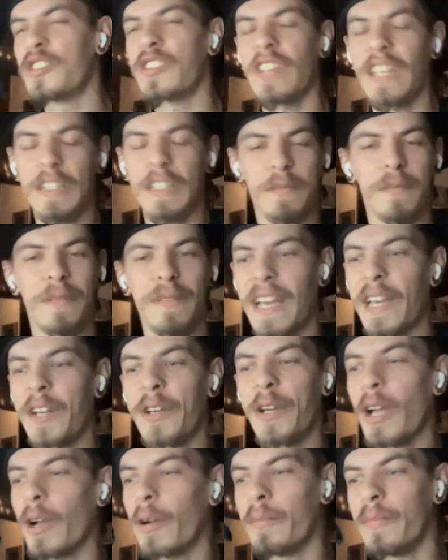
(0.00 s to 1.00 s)
just like I
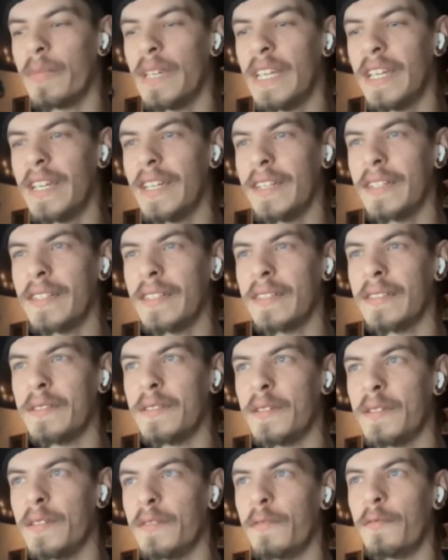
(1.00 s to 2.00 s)
don't know, being
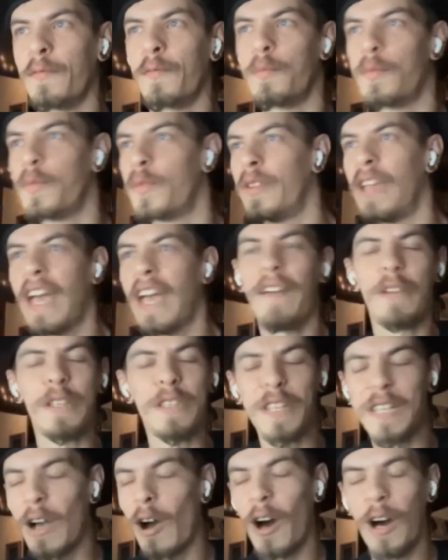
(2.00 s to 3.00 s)

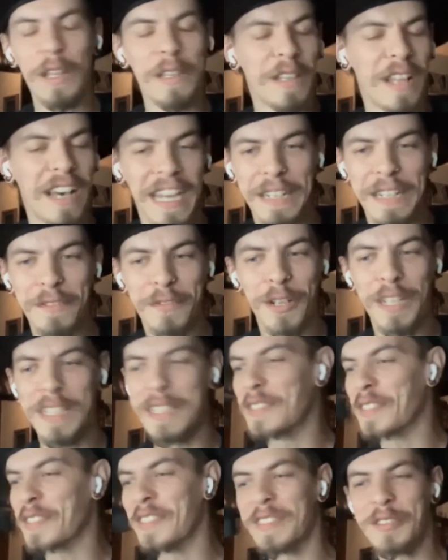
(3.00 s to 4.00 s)
having like online
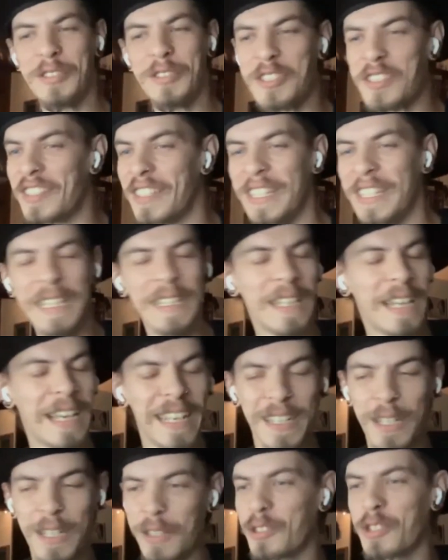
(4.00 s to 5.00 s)
friends and just seeing
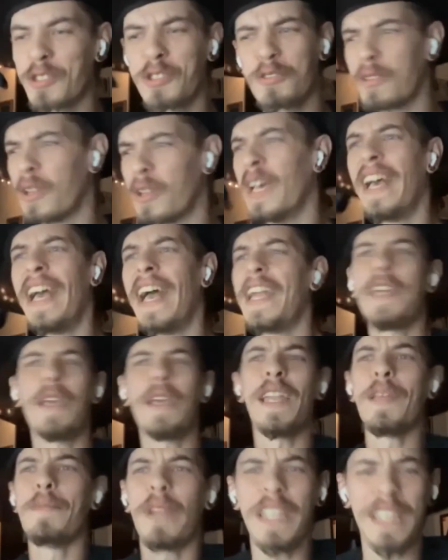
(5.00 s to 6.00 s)
like just
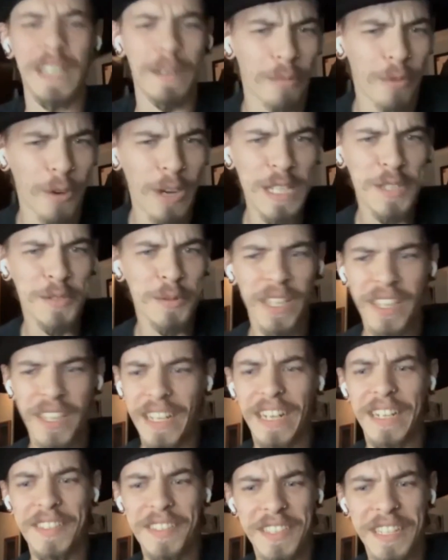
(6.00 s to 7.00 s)
anybody that I'm friends with
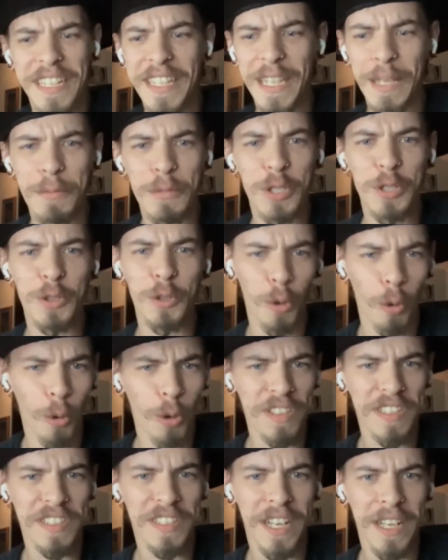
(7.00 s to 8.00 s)
and I seeing them do
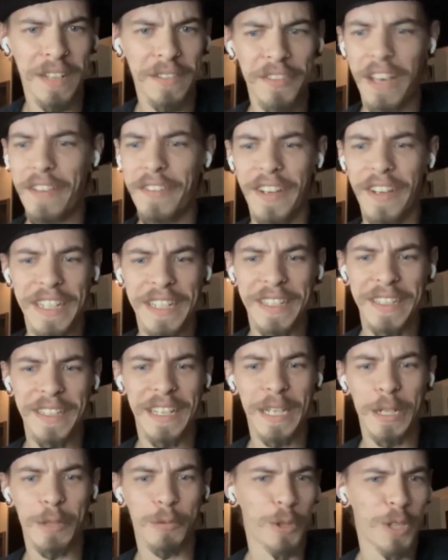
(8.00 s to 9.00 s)
cool stuff. I find it
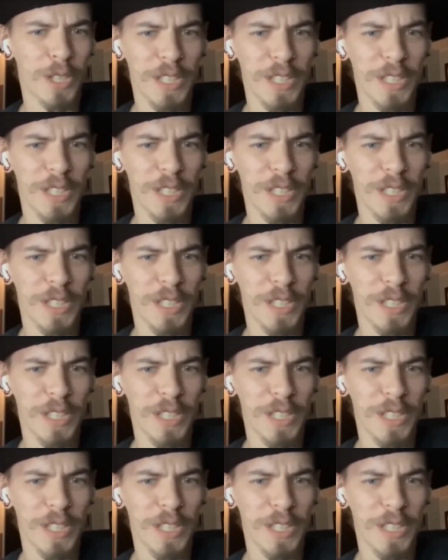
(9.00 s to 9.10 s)
like